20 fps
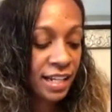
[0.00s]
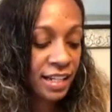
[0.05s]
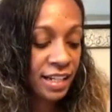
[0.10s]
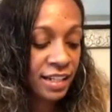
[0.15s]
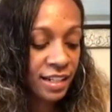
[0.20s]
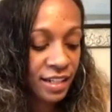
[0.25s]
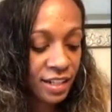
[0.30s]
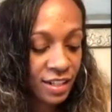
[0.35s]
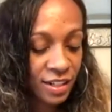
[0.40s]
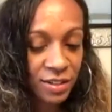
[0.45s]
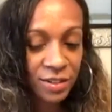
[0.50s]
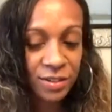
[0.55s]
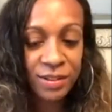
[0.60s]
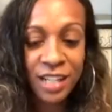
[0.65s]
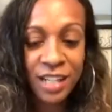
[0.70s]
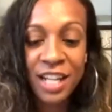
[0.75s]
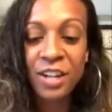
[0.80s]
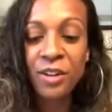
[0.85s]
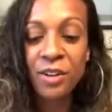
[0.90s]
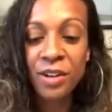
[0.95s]
you know,
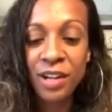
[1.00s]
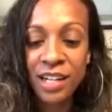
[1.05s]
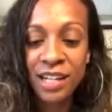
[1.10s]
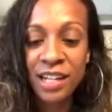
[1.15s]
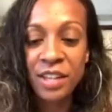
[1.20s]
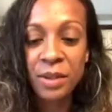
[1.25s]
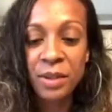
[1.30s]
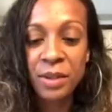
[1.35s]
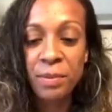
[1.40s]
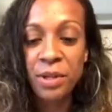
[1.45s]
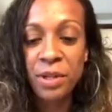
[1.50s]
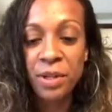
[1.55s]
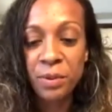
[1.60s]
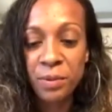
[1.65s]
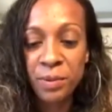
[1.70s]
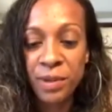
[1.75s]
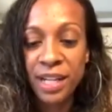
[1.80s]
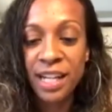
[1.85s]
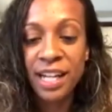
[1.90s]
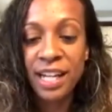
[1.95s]
later on in the book when
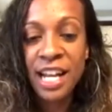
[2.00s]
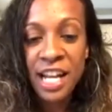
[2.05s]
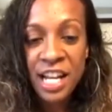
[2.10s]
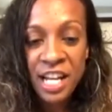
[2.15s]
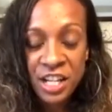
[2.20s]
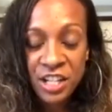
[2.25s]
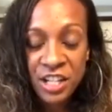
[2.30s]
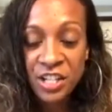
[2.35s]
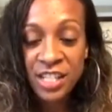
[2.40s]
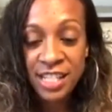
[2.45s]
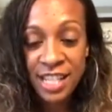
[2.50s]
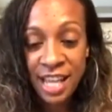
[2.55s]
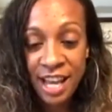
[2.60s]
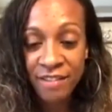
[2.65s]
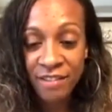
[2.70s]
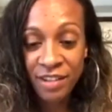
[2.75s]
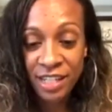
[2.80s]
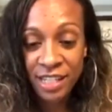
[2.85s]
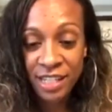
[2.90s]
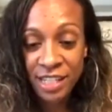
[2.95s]
she's having
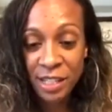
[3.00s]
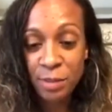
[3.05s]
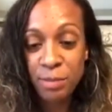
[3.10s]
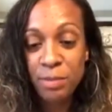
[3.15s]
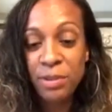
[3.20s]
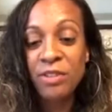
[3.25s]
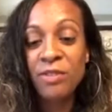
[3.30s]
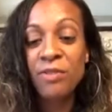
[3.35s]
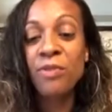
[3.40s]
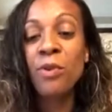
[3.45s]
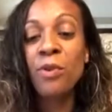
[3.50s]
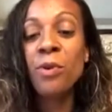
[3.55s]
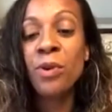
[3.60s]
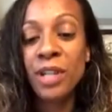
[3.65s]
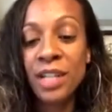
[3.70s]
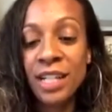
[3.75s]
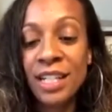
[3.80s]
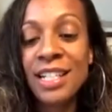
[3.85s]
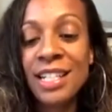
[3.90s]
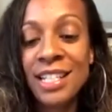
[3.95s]
to be
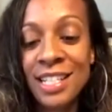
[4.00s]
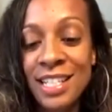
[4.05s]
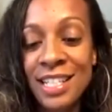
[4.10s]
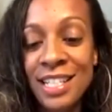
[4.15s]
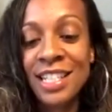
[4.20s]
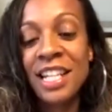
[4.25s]
forced